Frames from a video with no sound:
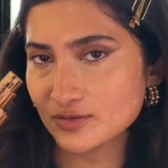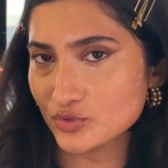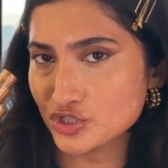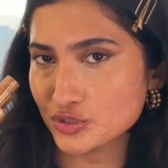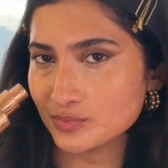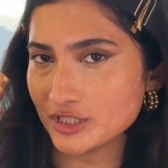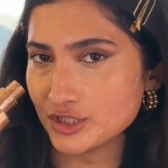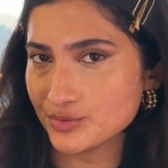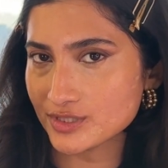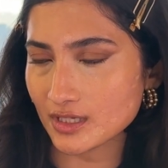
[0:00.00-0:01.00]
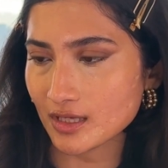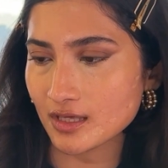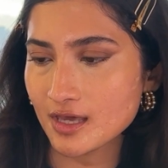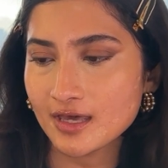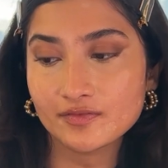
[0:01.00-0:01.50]
that we should be using
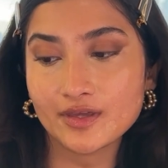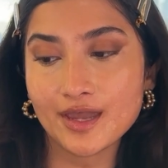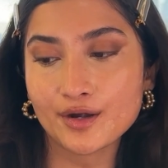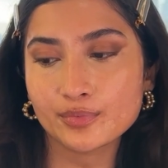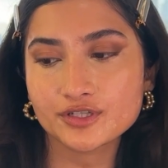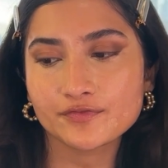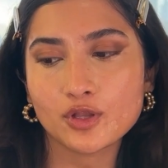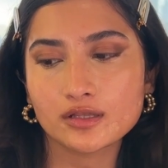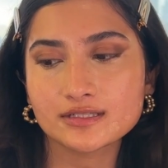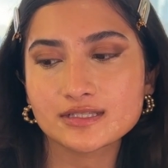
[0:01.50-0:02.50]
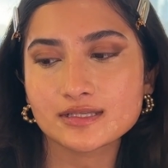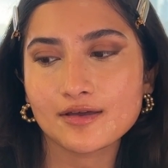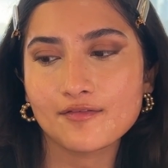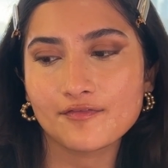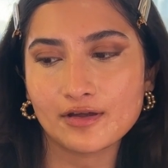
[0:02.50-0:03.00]
the Airbrush Flawless
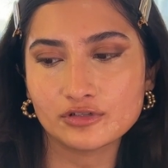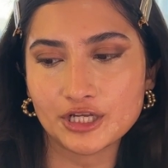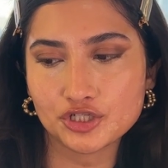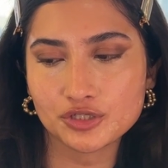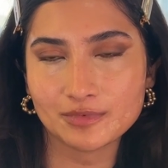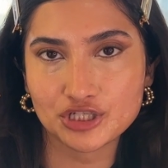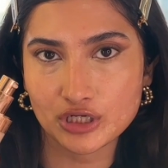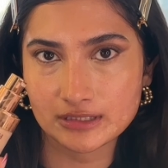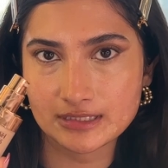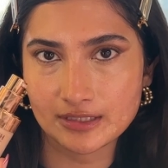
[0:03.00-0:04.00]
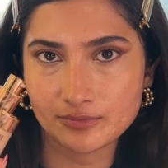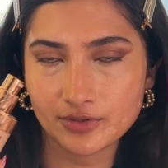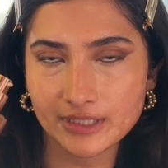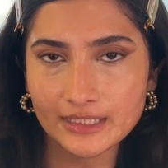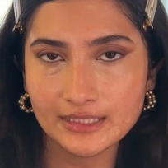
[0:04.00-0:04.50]
Foundation by Charlotte
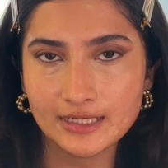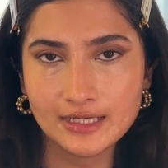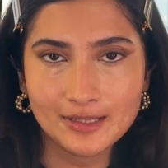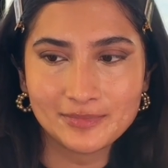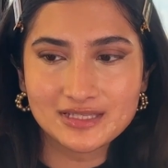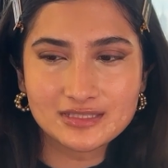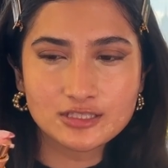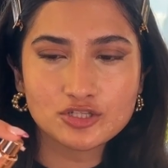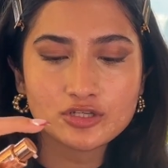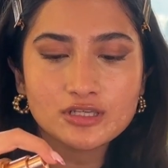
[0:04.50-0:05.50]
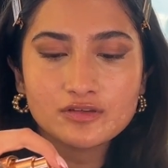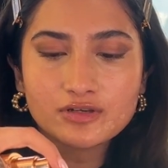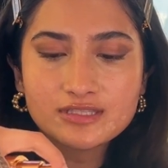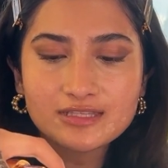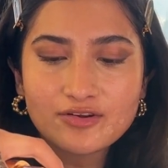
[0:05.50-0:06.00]
Tilbury, because this is going to give
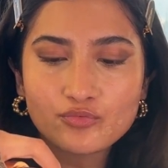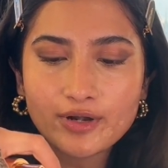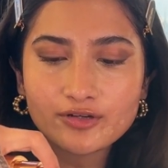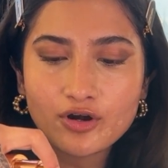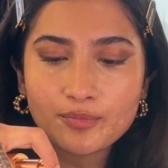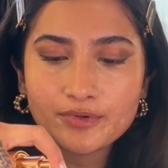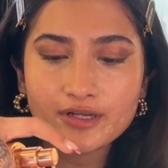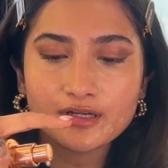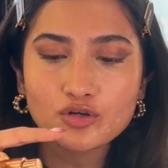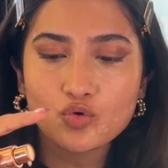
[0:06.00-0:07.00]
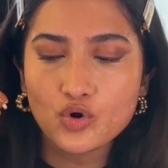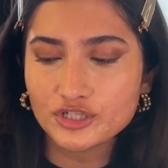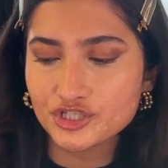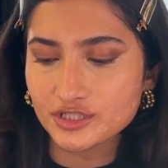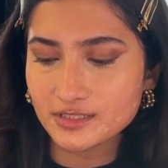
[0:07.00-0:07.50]
us that red carpet,
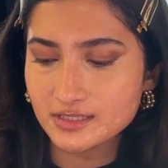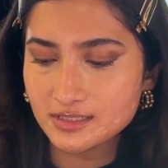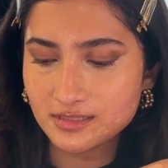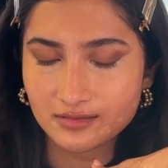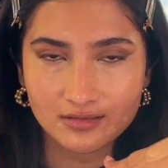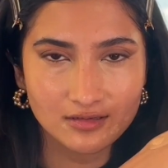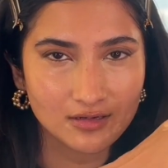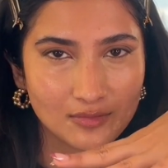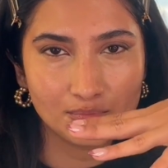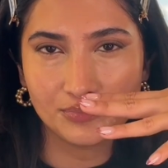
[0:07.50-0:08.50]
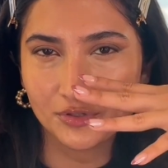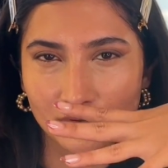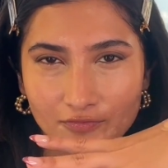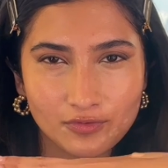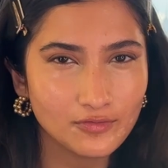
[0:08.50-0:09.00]
gorgeous,
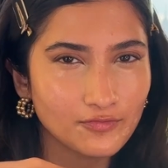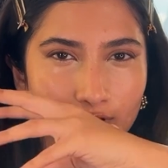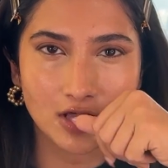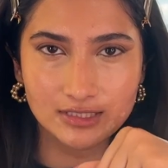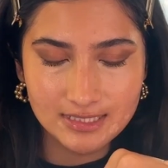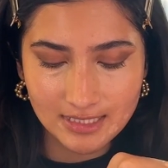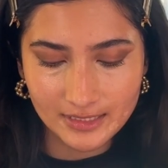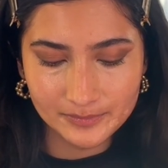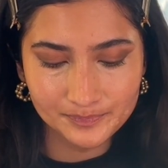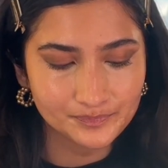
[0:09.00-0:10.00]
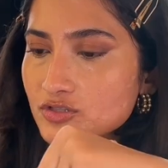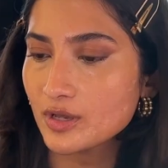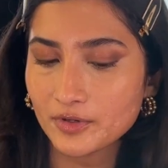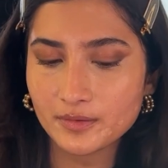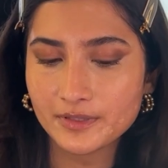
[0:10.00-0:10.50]
beautiful, flawless skin. So
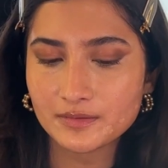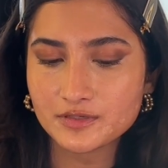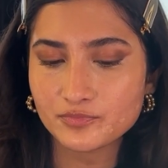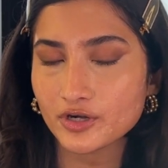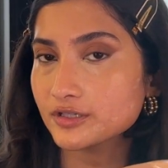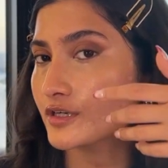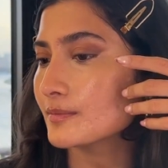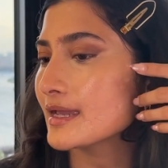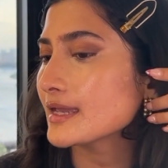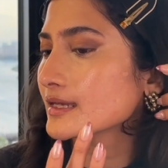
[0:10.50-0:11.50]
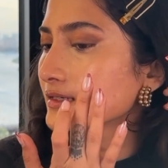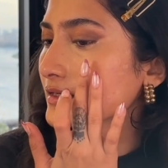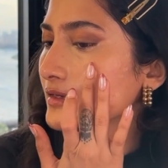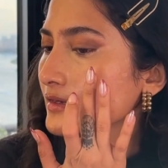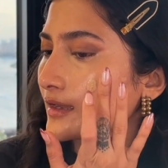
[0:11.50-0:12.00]
I'm going to pick up some product on my hand
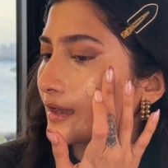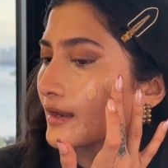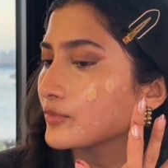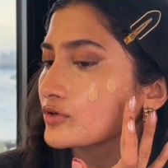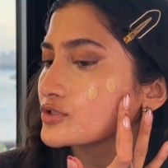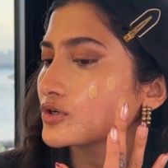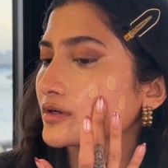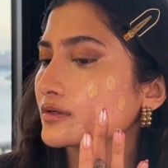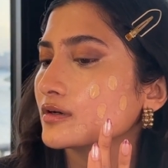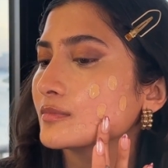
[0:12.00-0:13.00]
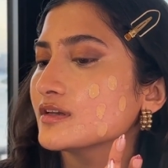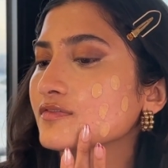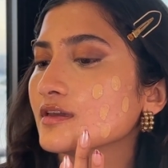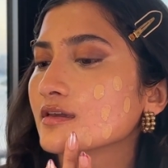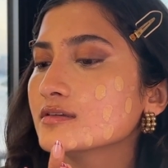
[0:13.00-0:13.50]
and I'm going to dot it on my
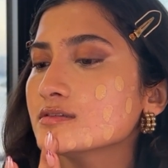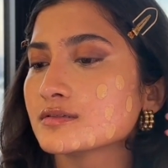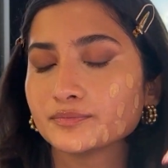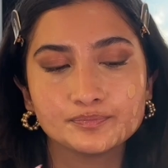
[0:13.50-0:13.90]
face.